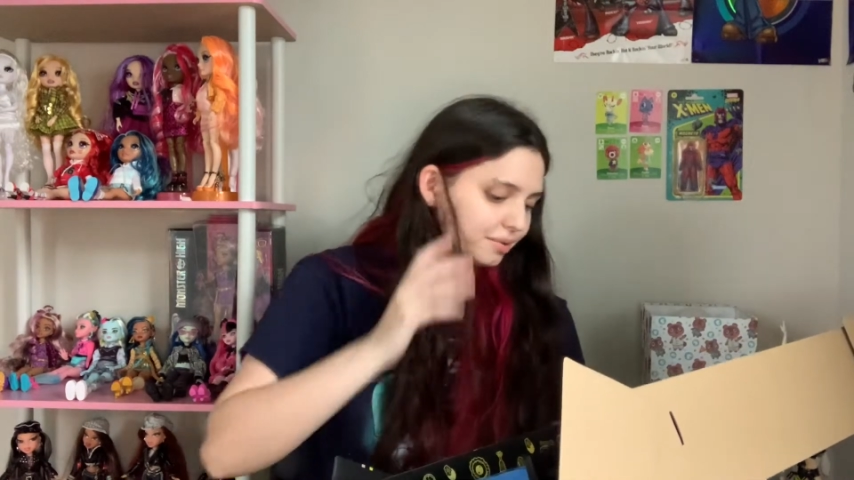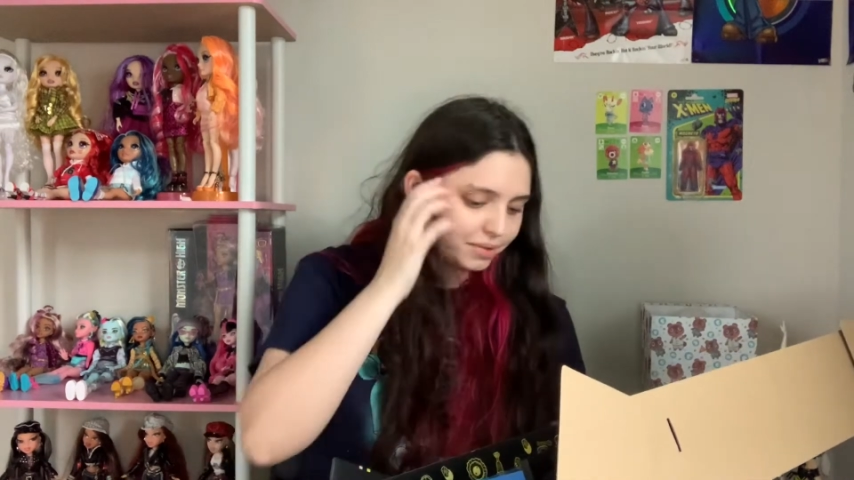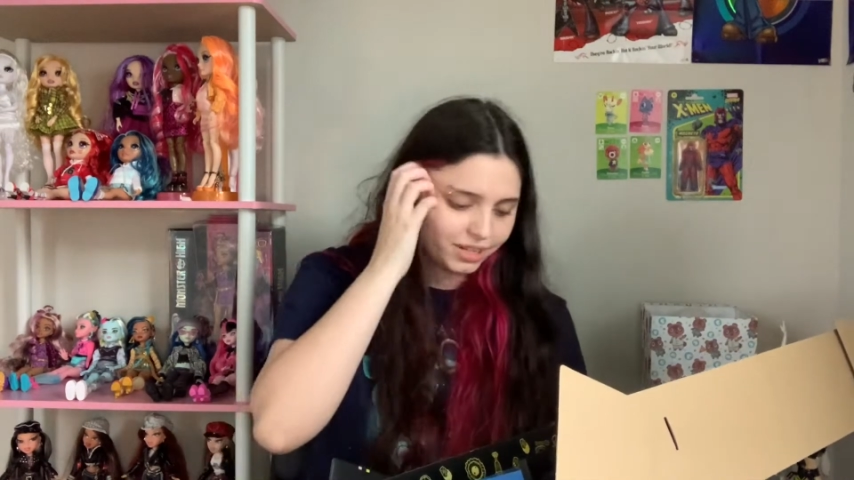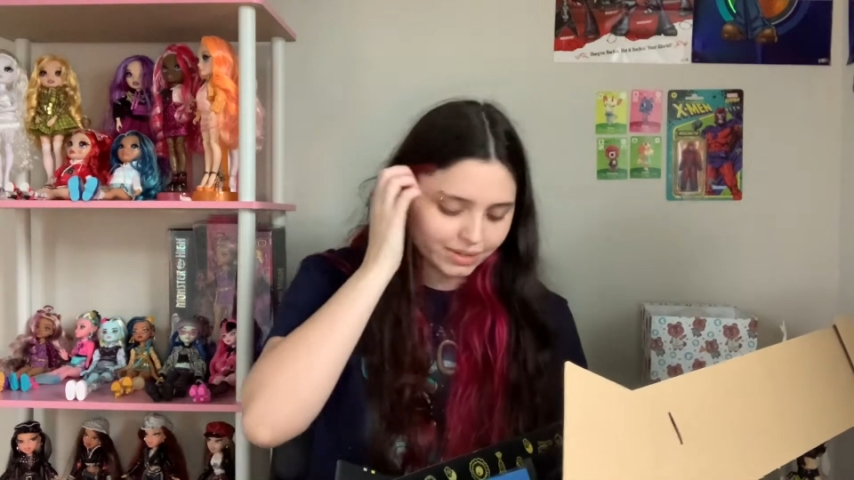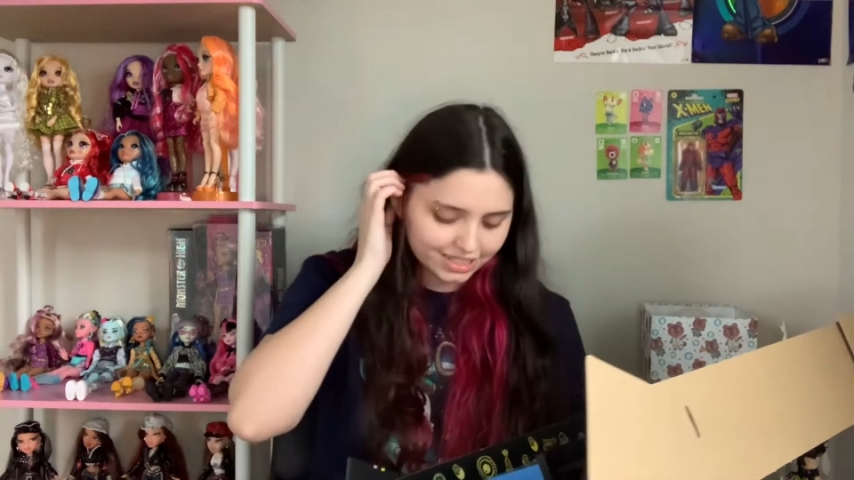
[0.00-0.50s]

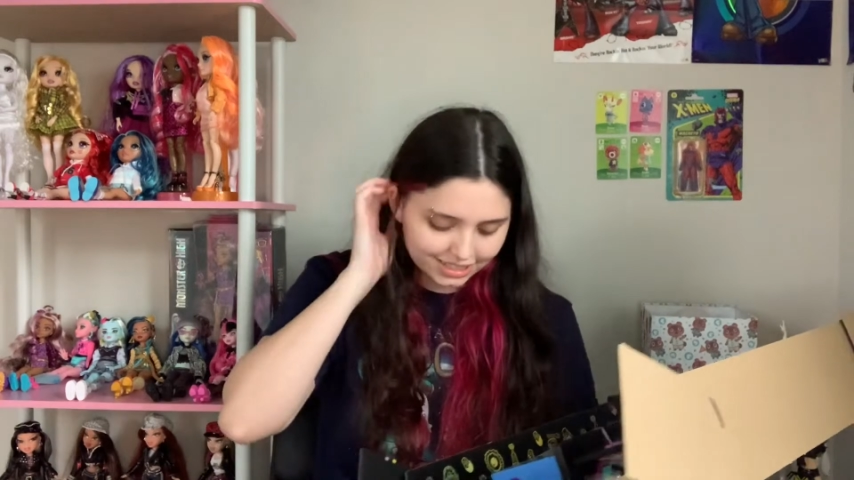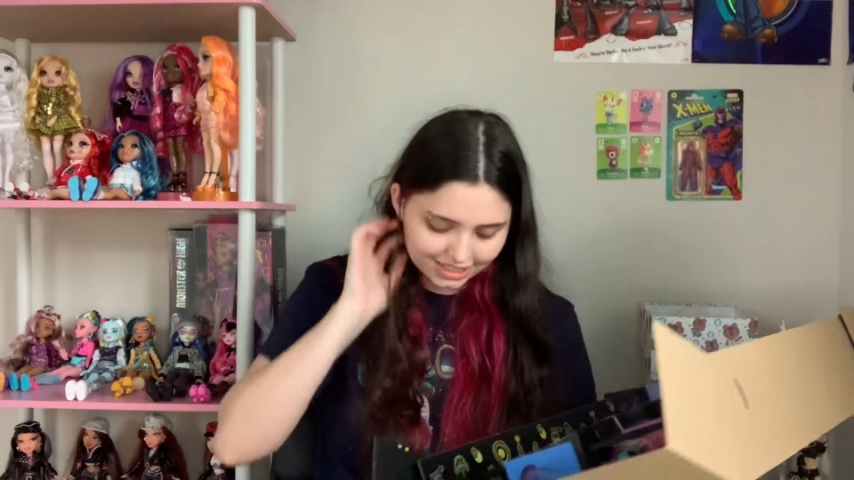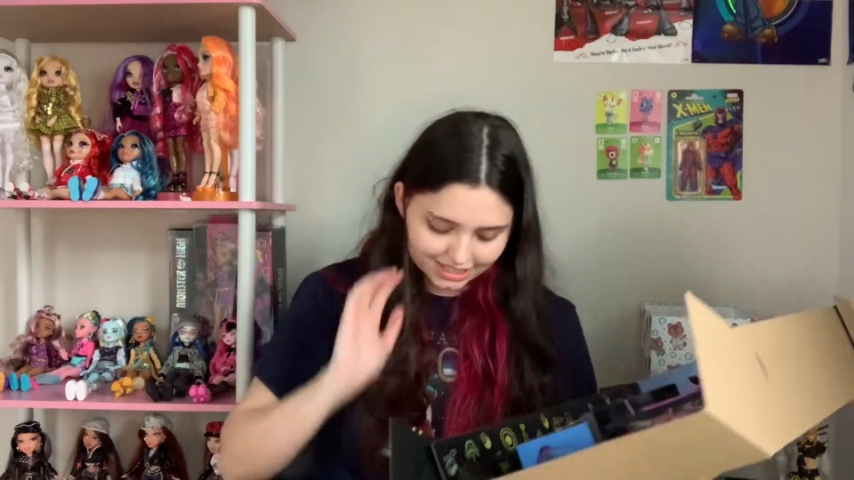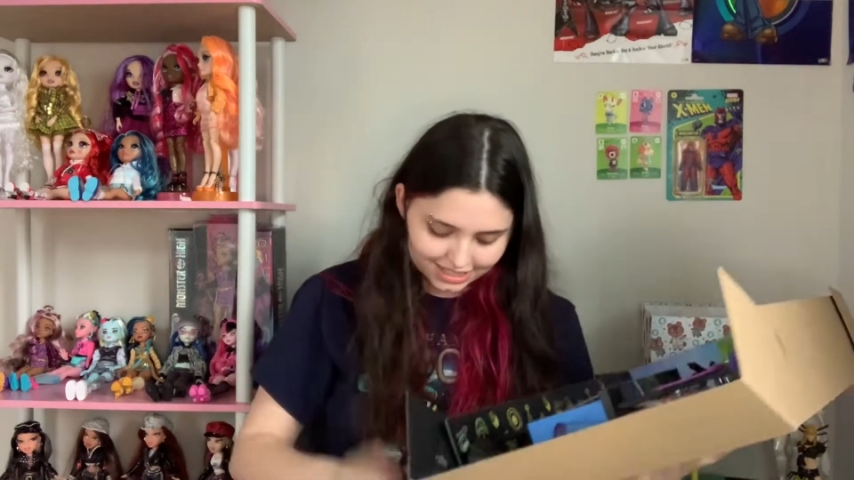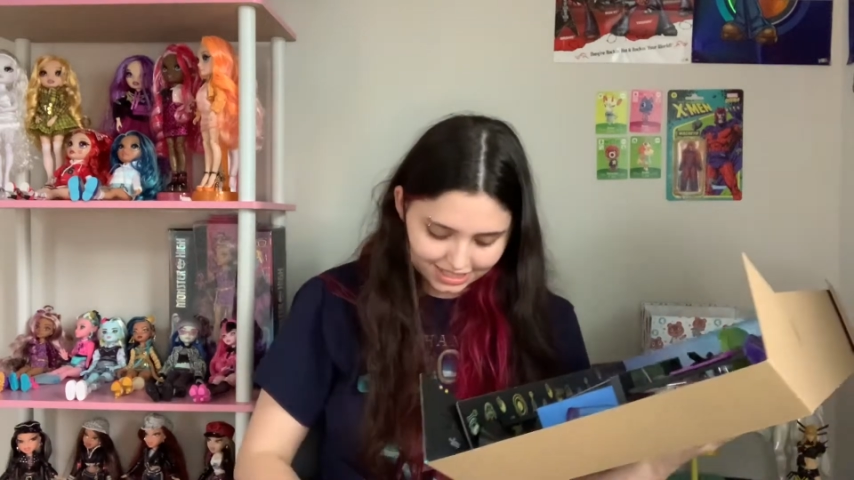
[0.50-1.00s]
Anyways,
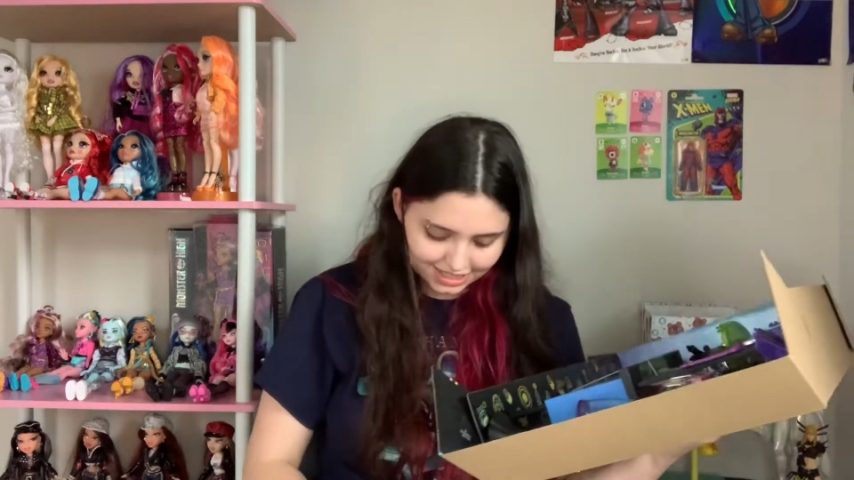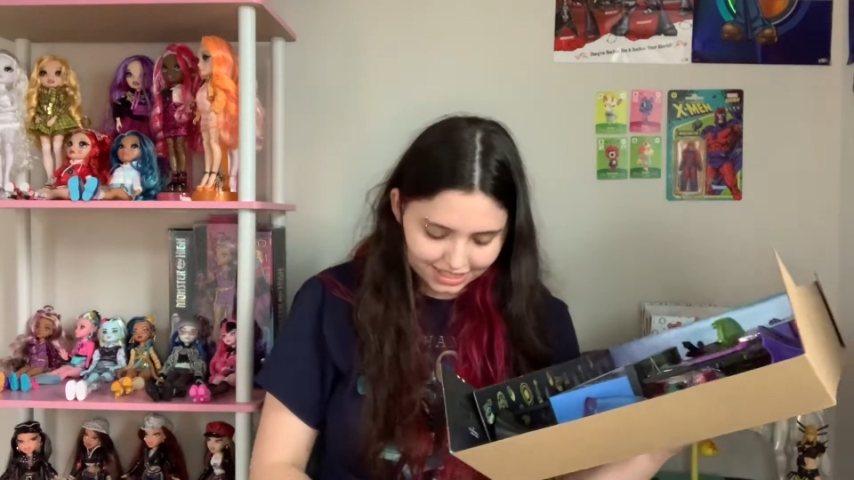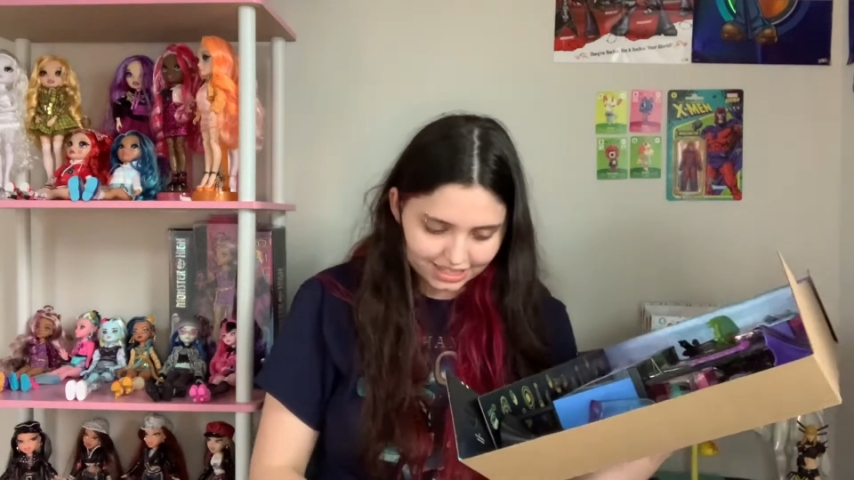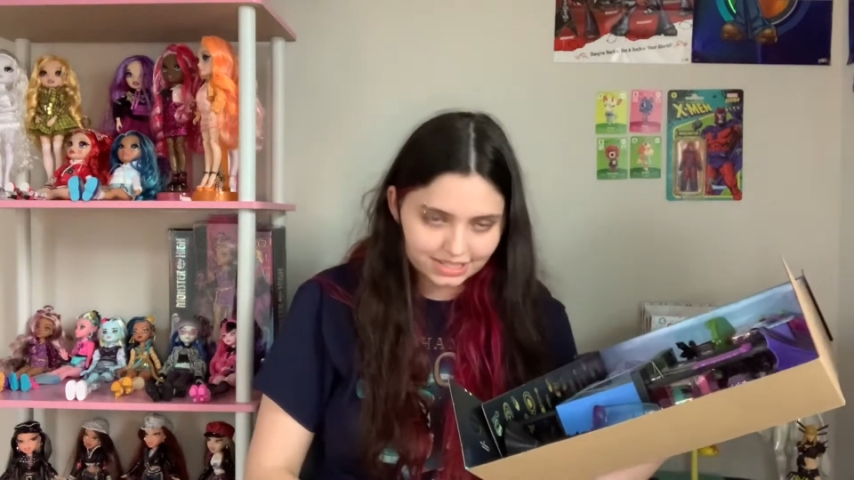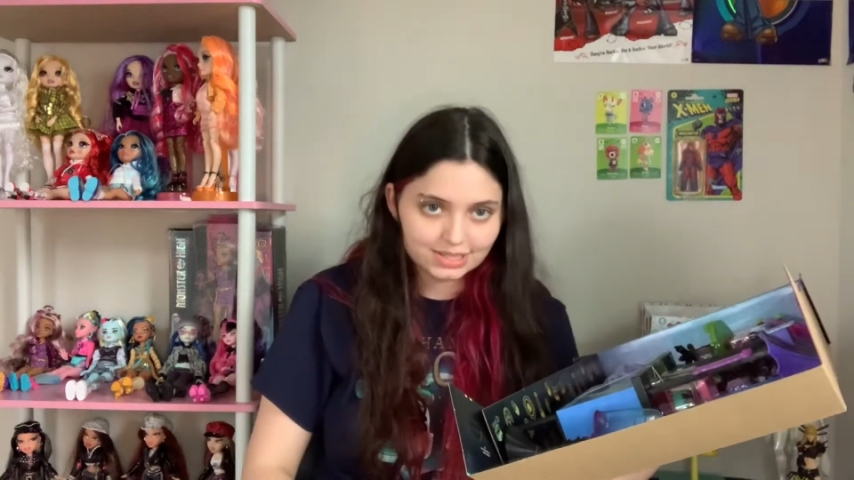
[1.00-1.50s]
let's
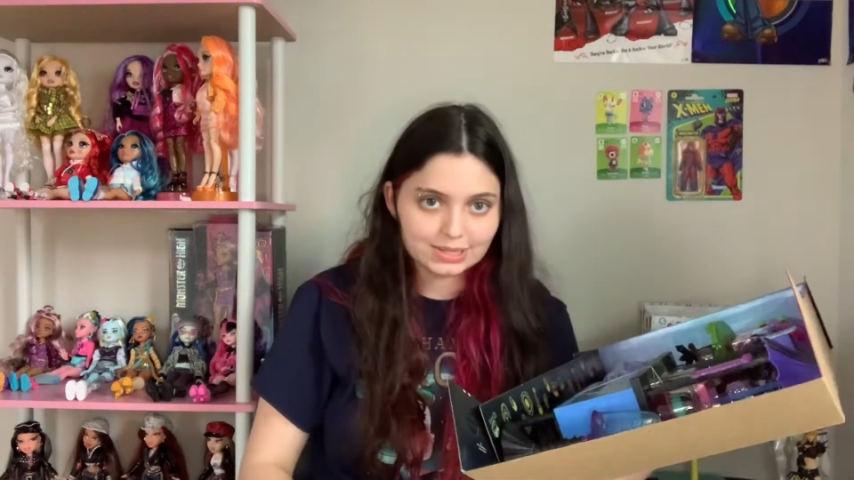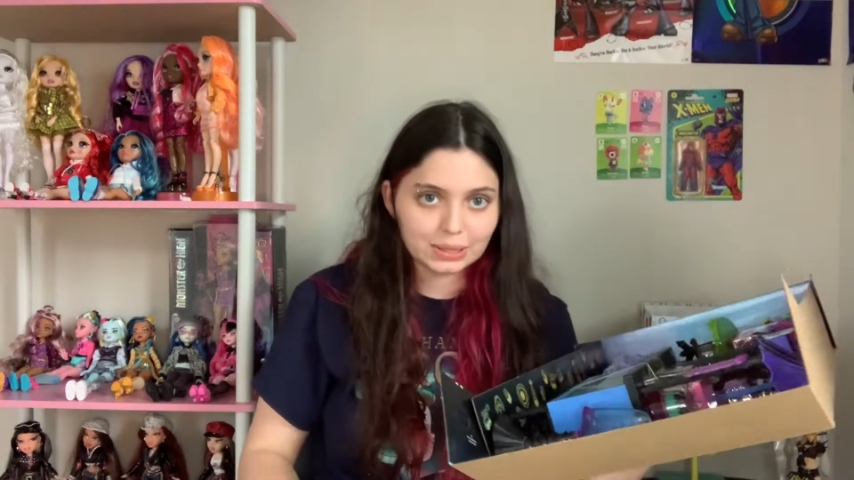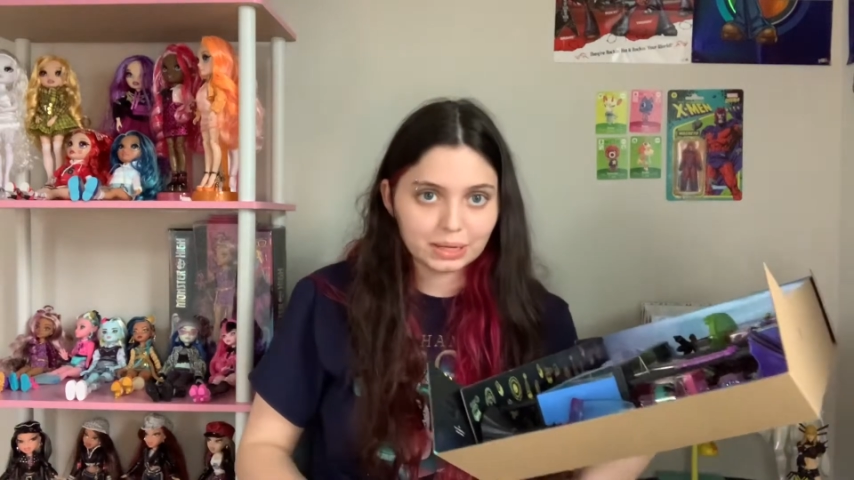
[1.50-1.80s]
start.